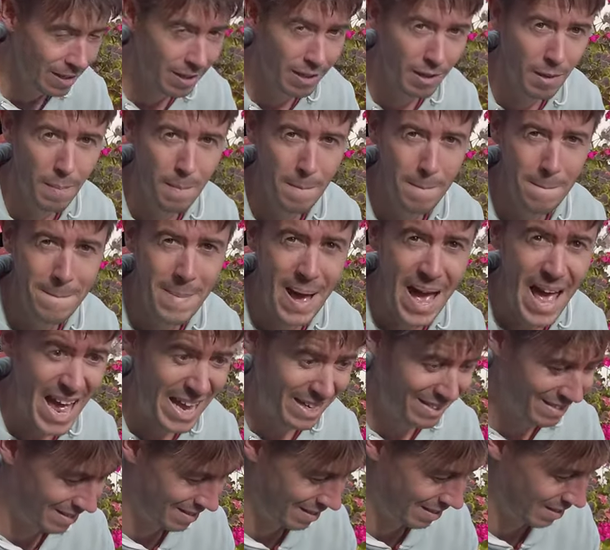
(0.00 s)
a
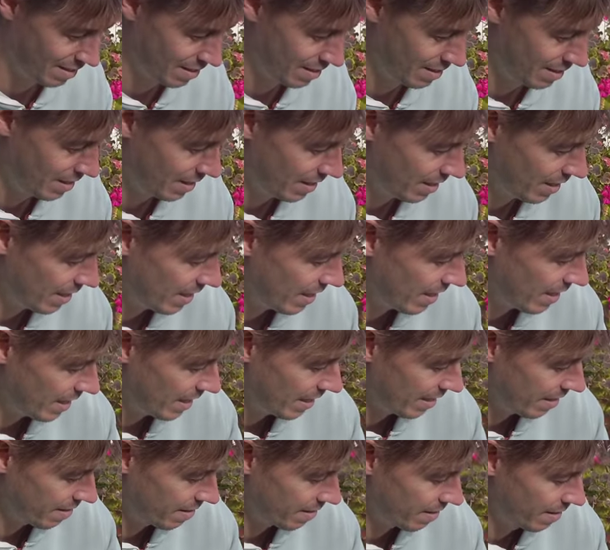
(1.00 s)
bed
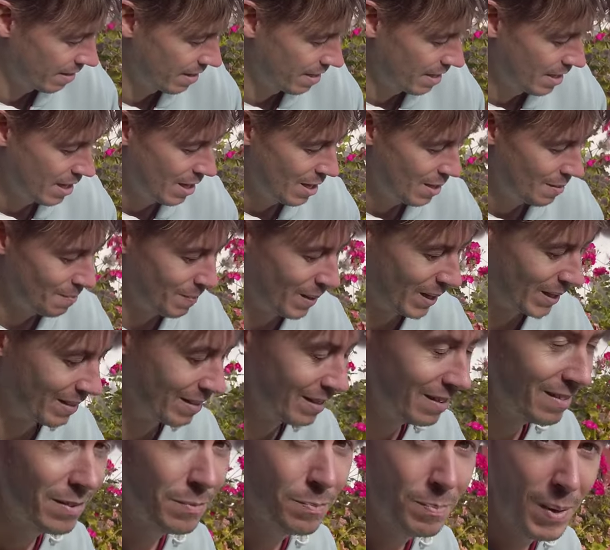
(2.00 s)
here, but
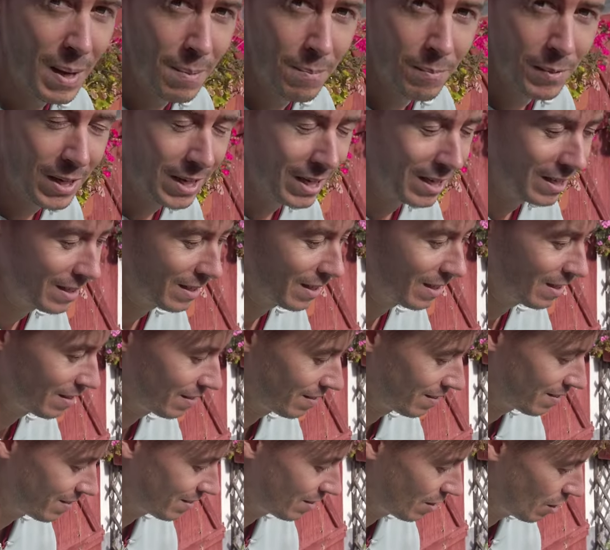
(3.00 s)
this pumpkin
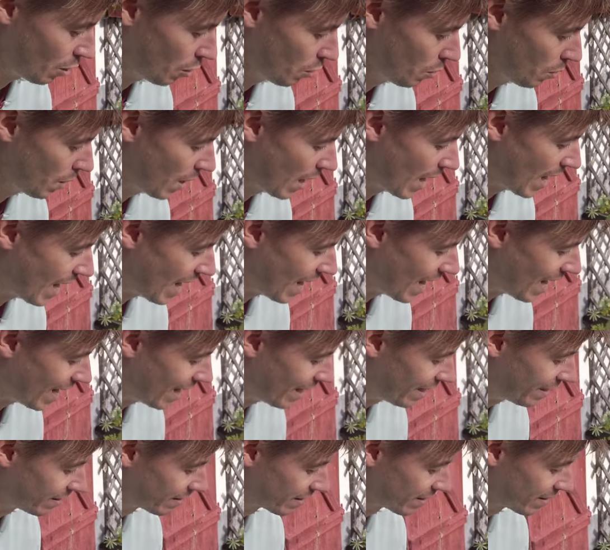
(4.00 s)
is so
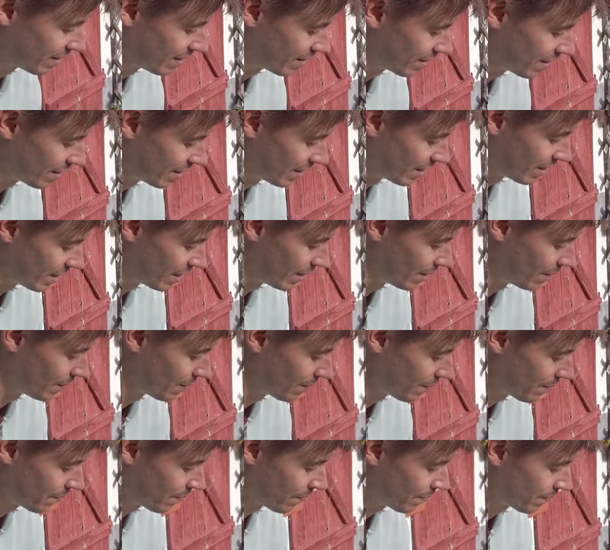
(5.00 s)
hard. The
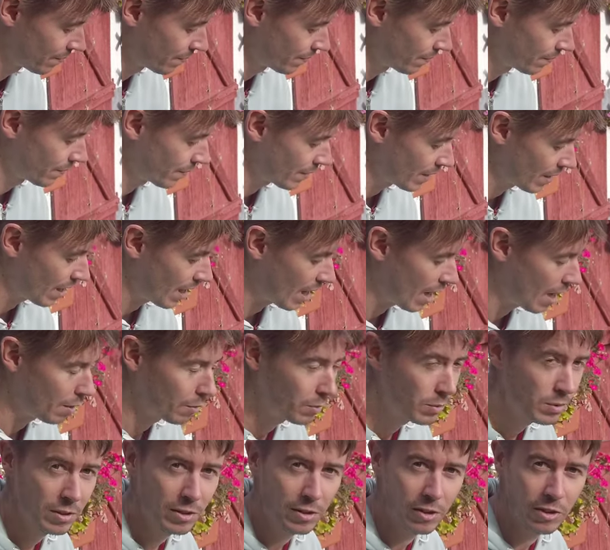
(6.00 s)

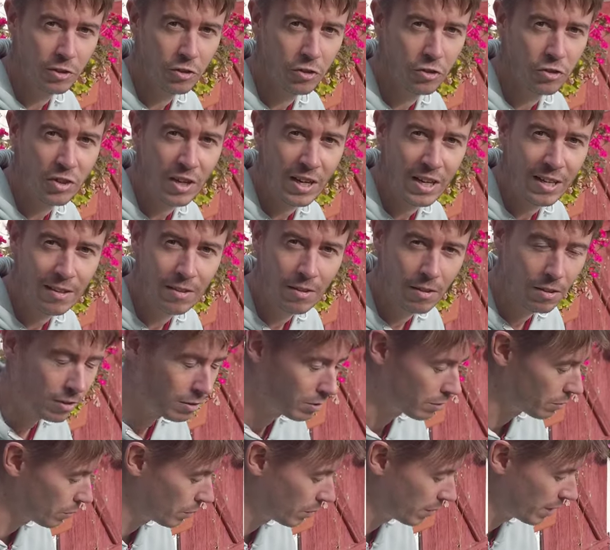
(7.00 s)
outer shell
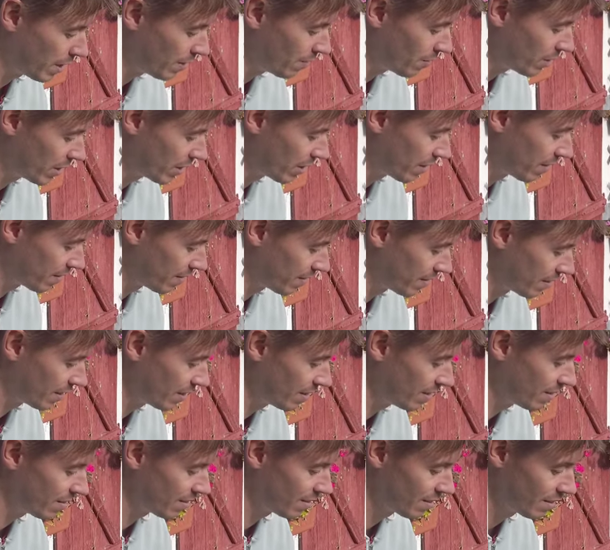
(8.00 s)
or whatever this
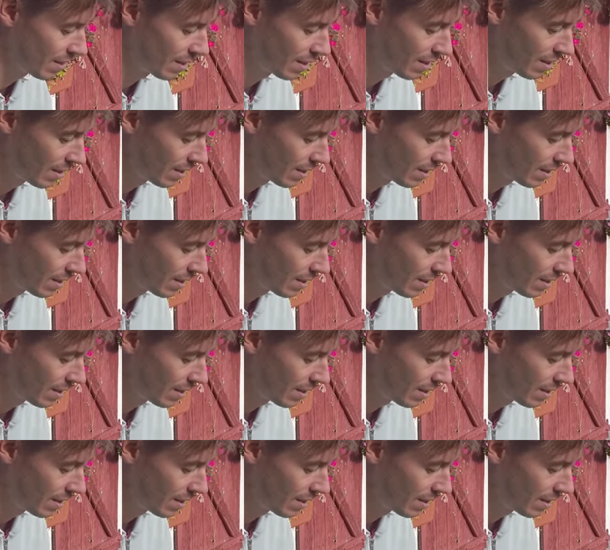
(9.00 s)
is,